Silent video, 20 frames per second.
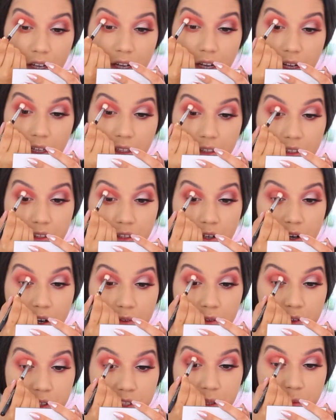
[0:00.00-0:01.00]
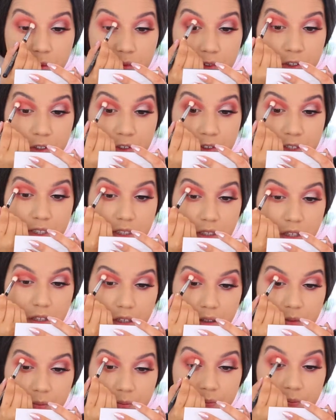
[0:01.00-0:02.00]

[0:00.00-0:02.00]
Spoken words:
and cover some of your crease colour.